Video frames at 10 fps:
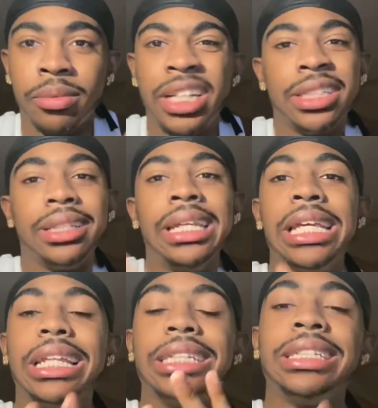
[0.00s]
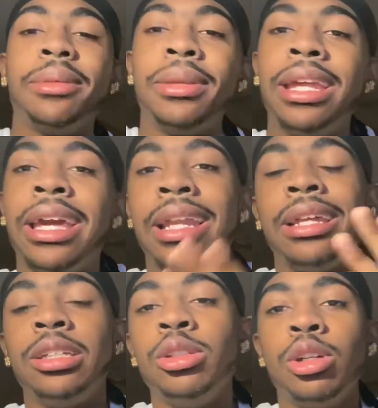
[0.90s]
That's the type of dad,
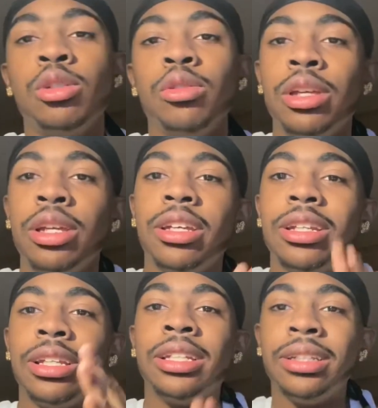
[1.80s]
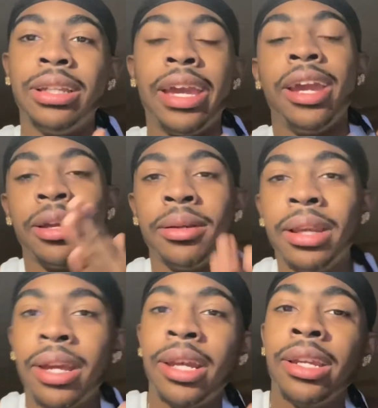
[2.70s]
you know, that
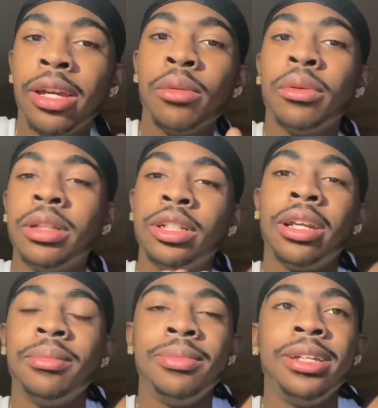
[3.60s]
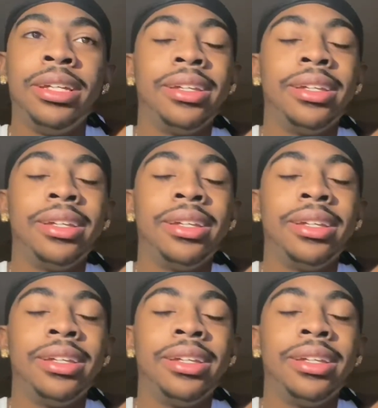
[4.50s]
every nigga want to try to be.